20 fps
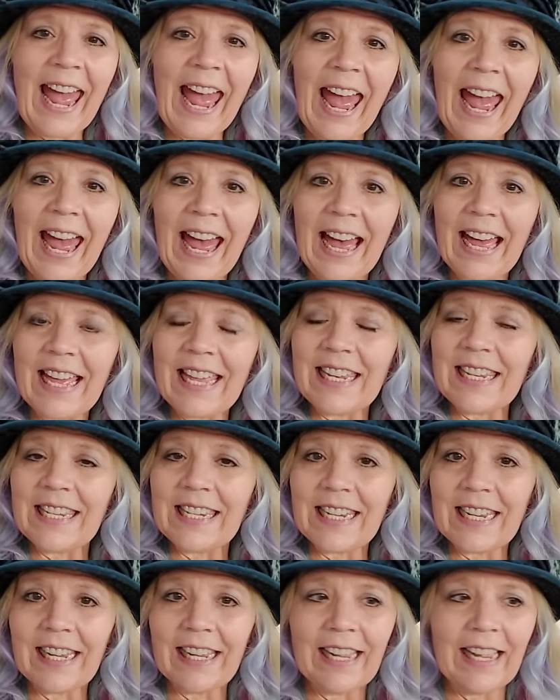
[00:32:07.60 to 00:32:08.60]

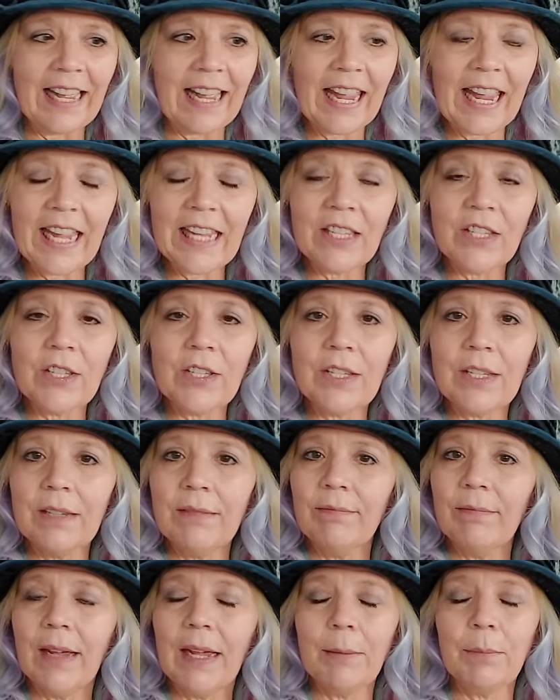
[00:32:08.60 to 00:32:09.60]
and it's,
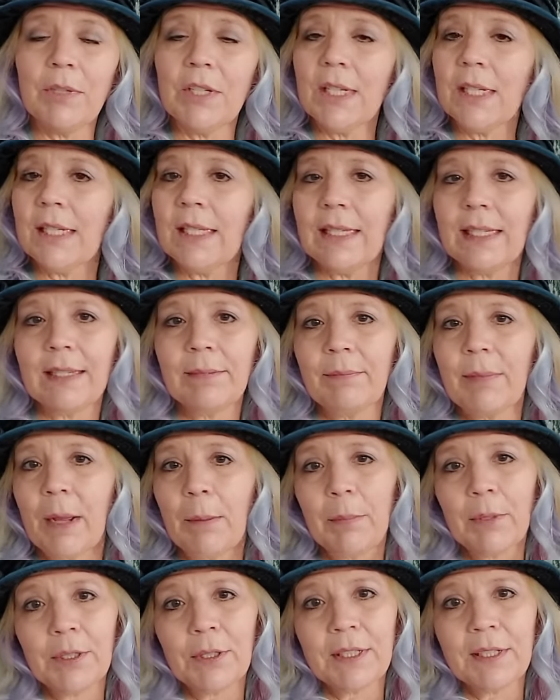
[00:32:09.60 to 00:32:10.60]
I'm just
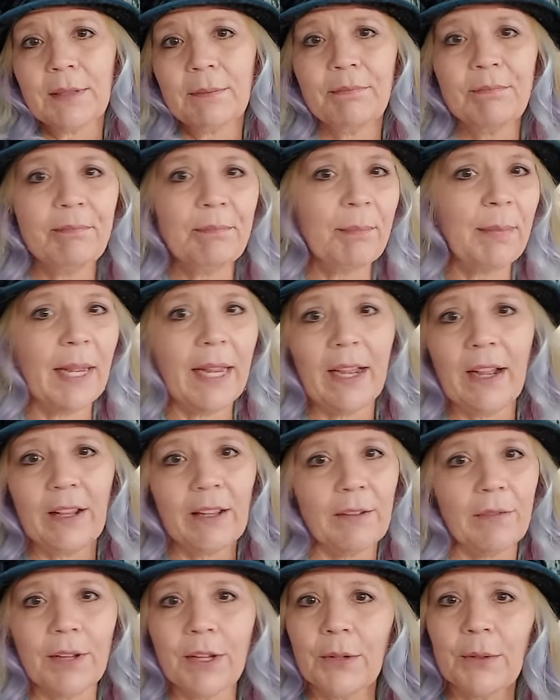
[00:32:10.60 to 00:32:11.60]
humbled by all
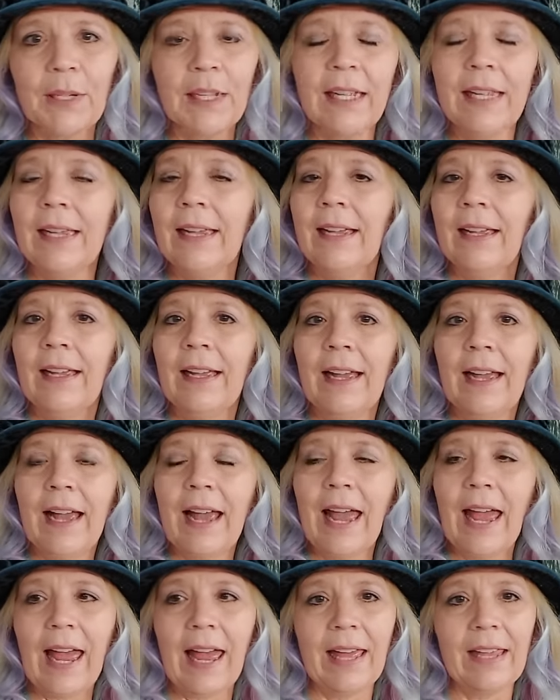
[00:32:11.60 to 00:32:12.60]
of you
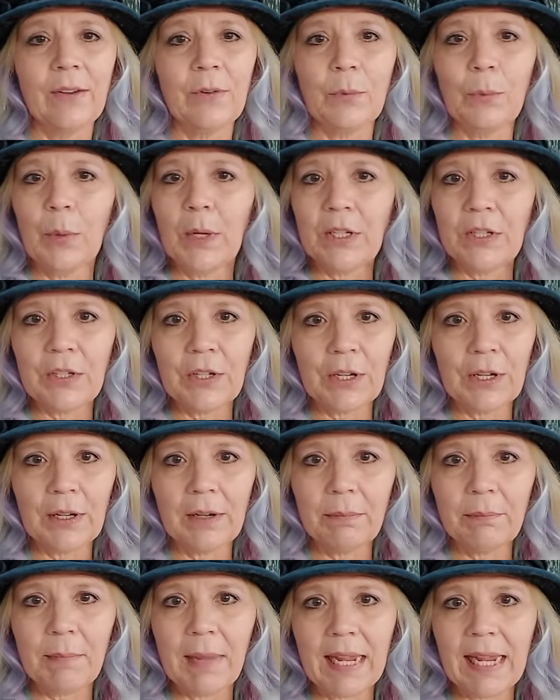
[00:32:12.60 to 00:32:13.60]
and what
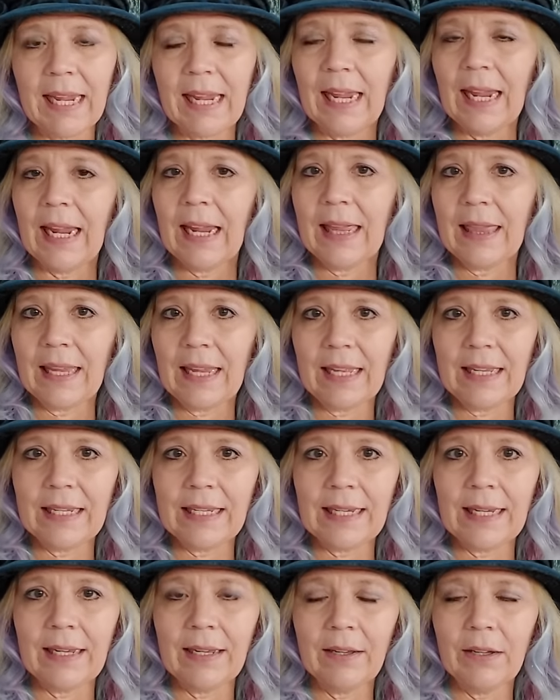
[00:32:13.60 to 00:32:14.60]
you're making and that
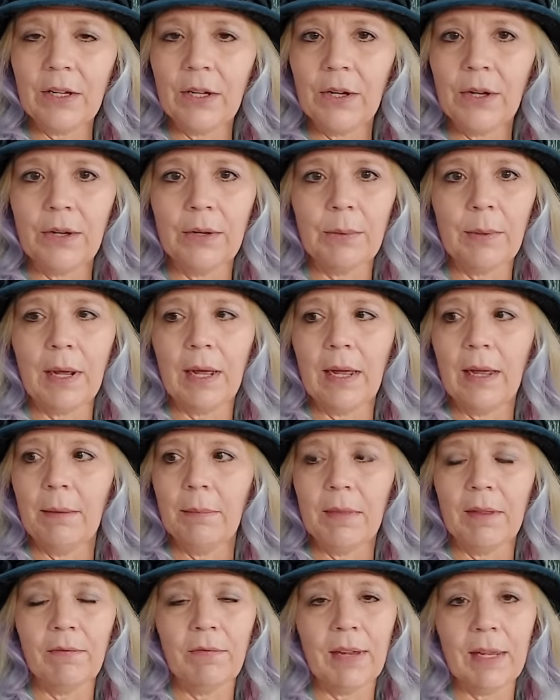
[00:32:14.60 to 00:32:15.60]
you, um,
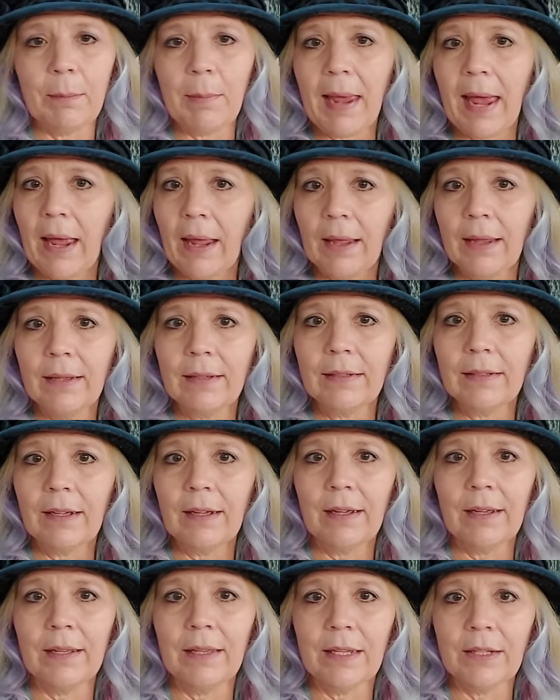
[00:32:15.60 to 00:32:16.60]
the feedback
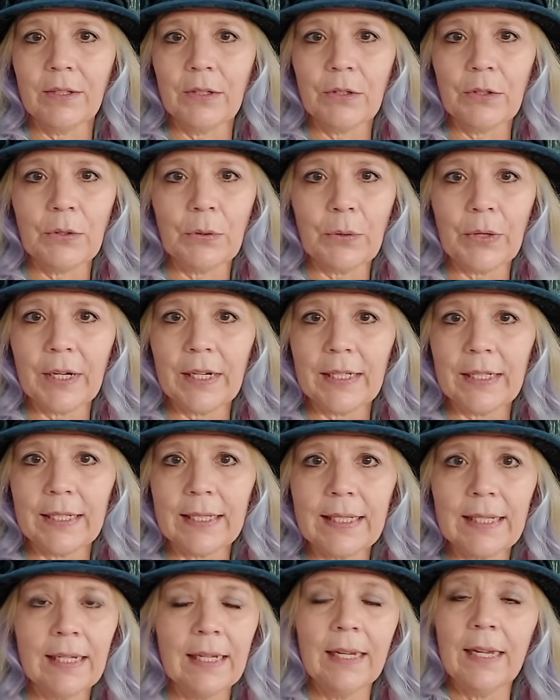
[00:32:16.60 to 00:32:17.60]
on the
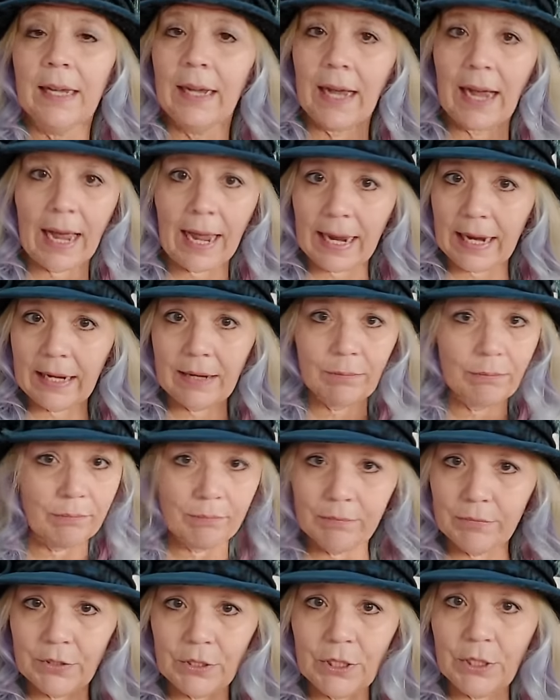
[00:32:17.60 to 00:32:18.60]
tutorials. I
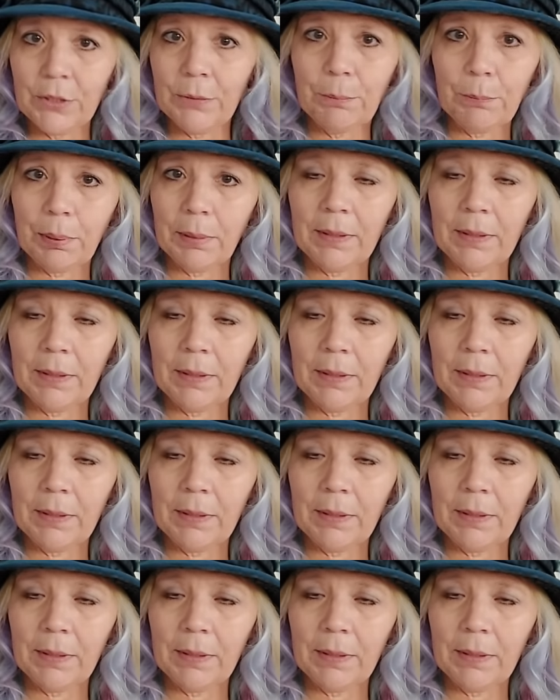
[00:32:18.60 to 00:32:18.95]
do